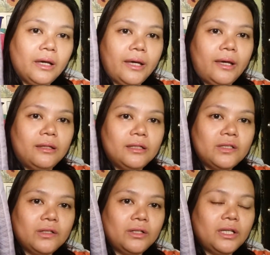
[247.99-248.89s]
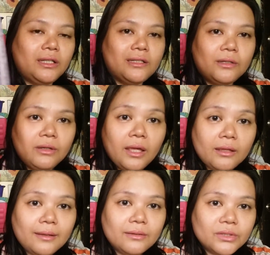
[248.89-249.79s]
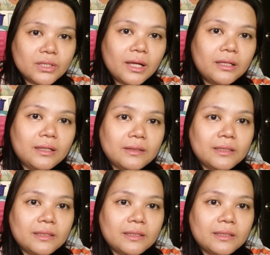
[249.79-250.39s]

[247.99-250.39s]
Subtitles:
and it is okay to use that